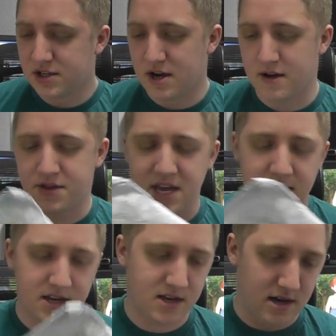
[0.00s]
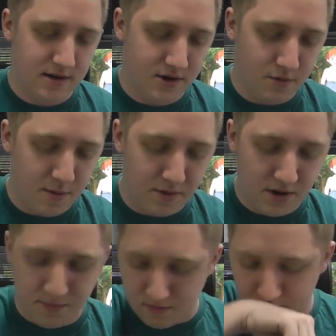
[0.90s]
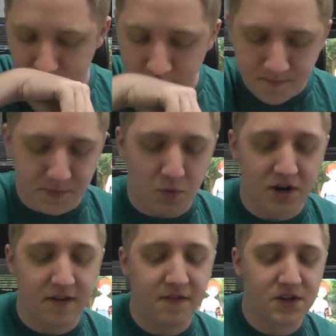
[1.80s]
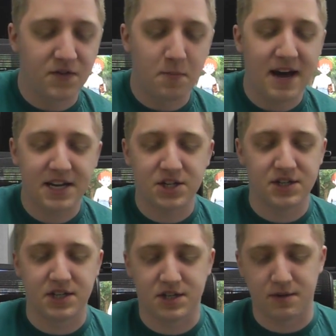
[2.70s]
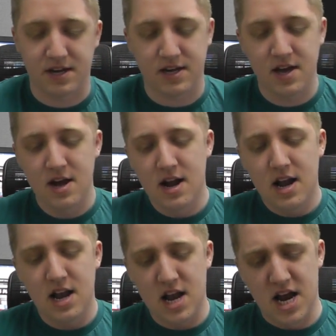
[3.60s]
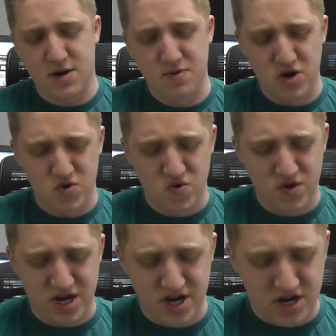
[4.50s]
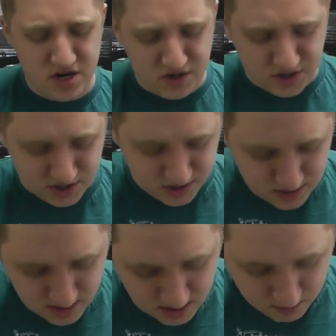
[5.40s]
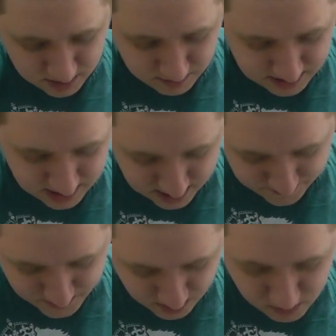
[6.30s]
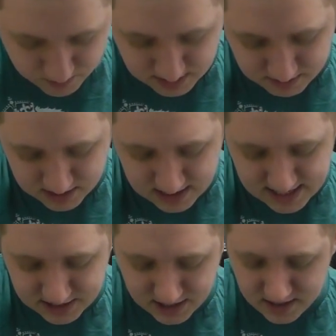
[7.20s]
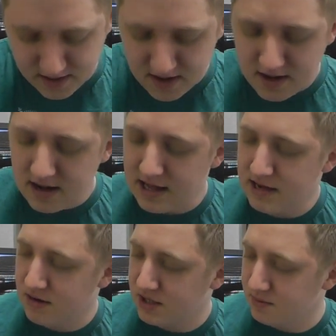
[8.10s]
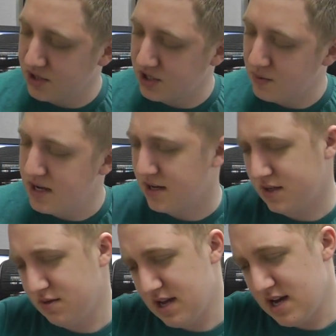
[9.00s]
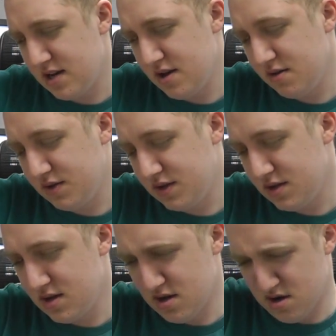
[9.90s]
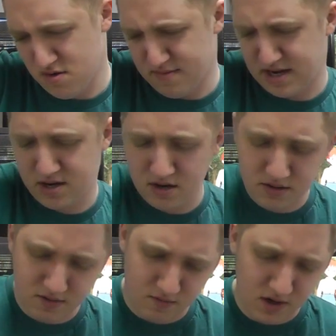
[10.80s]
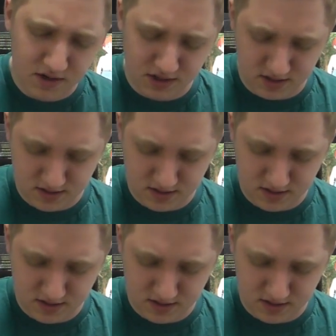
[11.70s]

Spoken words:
So I think I'm going to open up one of the first few packages this week. Let me do this. What do we got? Oh, there is a letter and there are some sweets. What the hell are those? Oh my god, what?